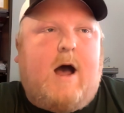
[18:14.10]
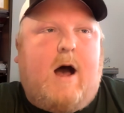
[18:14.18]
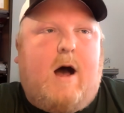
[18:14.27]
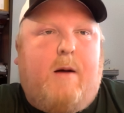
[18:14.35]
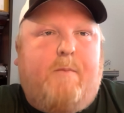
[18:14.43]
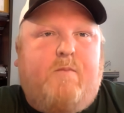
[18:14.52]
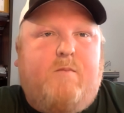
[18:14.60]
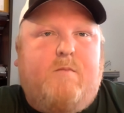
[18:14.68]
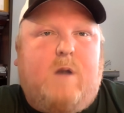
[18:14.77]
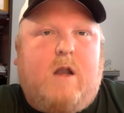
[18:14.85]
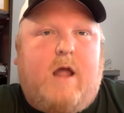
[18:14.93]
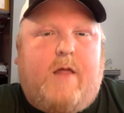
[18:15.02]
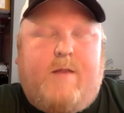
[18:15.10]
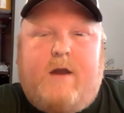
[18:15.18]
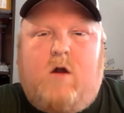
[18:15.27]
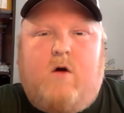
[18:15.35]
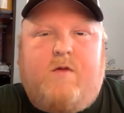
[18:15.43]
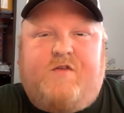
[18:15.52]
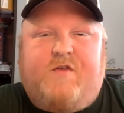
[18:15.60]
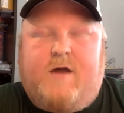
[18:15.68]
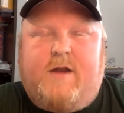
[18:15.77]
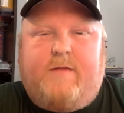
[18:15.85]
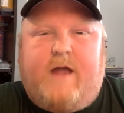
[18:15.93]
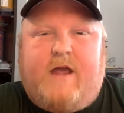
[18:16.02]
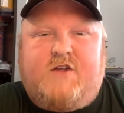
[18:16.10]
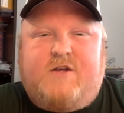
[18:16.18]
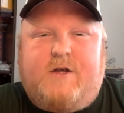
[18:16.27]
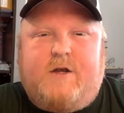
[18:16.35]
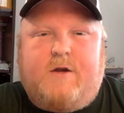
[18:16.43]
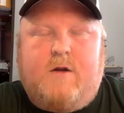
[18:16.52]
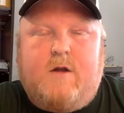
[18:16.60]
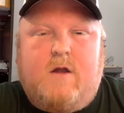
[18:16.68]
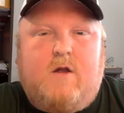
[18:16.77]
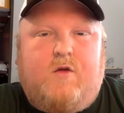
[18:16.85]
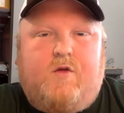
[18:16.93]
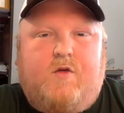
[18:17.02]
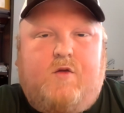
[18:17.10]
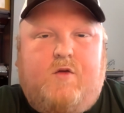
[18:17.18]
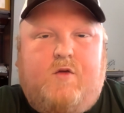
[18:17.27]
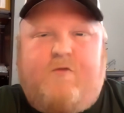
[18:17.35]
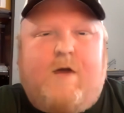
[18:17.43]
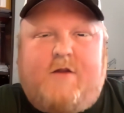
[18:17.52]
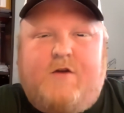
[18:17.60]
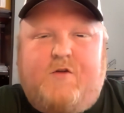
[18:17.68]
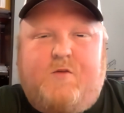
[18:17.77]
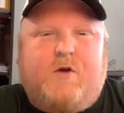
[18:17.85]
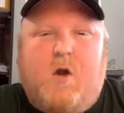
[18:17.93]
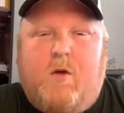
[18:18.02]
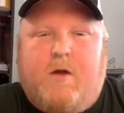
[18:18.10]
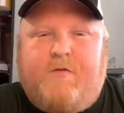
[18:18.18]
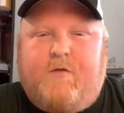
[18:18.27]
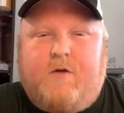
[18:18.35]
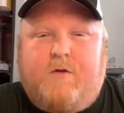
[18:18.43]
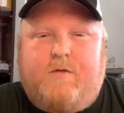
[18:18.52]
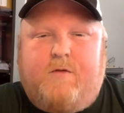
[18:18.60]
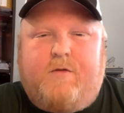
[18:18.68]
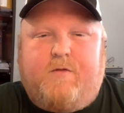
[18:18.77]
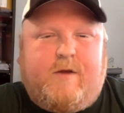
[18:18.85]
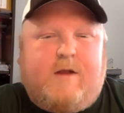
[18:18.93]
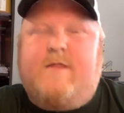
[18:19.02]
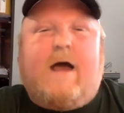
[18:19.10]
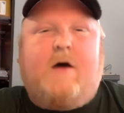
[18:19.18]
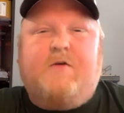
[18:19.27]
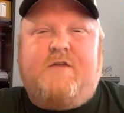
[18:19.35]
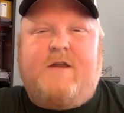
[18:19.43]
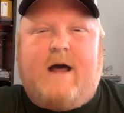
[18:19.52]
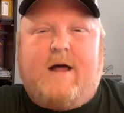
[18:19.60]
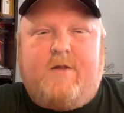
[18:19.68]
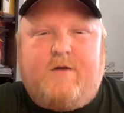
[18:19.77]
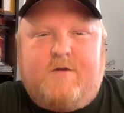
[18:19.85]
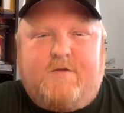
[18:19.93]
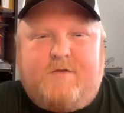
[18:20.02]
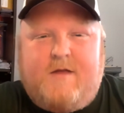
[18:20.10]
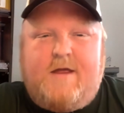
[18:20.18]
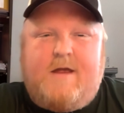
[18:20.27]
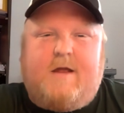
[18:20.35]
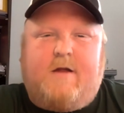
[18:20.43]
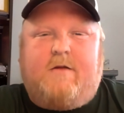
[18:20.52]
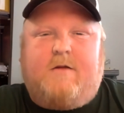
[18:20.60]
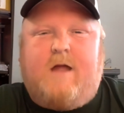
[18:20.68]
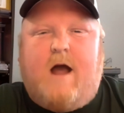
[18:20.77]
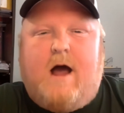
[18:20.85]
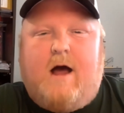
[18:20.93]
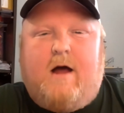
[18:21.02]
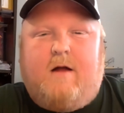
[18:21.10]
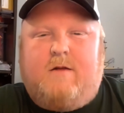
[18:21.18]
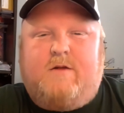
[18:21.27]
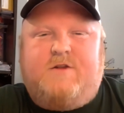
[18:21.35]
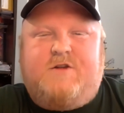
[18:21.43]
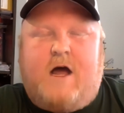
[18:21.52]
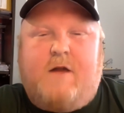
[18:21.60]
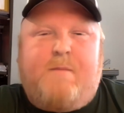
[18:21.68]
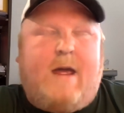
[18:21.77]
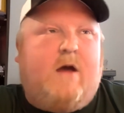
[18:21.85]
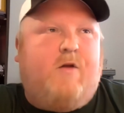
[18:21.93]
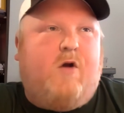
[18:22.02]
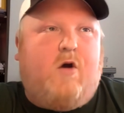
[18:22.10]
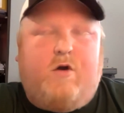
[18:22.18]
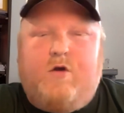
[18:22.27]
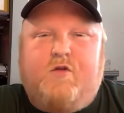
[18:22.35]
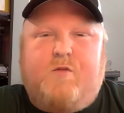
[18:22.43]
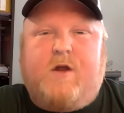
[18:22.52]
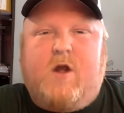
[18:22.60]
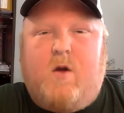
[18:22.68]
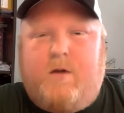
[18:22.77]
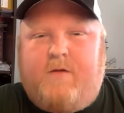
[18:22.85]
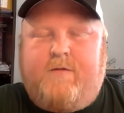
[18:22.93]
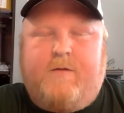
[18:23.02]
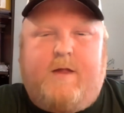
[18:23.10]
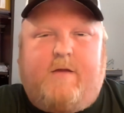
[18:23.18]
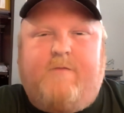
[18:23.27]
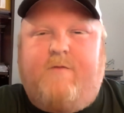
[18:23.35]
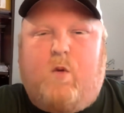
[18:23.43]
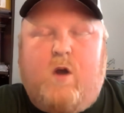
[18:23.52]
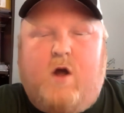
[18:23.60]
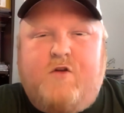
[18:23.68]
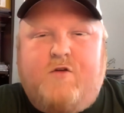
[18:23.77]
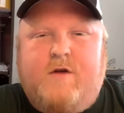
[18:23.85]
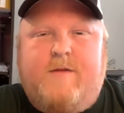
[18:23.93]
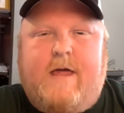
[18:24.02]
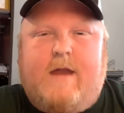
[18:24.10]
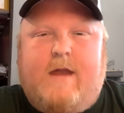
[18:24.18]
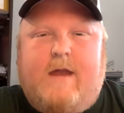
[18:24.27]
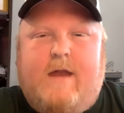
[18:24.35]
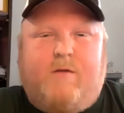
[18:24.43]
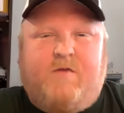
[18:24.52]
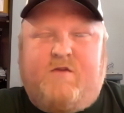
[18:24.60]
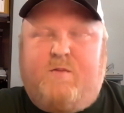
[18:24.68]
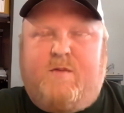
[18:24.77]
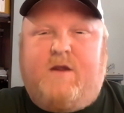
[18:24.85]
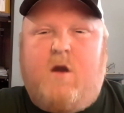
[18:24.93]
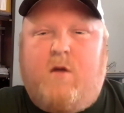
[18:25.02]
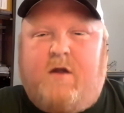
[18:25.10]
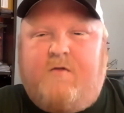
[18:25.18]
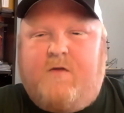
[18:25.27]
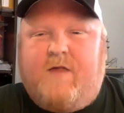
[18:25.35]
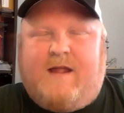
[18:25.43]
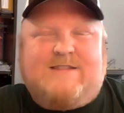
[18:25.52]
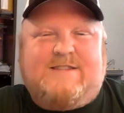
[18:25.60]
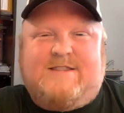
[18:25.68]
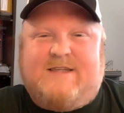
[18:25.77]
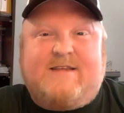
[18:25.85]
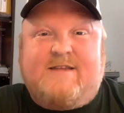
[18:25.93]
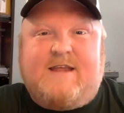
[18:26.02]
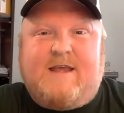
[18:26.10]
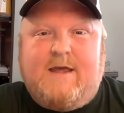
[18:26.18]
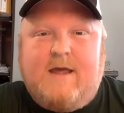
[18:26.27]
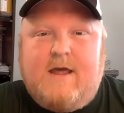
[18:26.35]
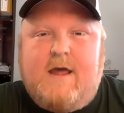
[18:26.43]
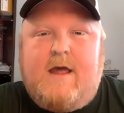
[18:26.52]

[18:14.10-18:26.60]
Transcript: And then all of a sudden last year, superfractors were going for $3,000. John Pound autos were going for like $400 that had previously been going for like $60.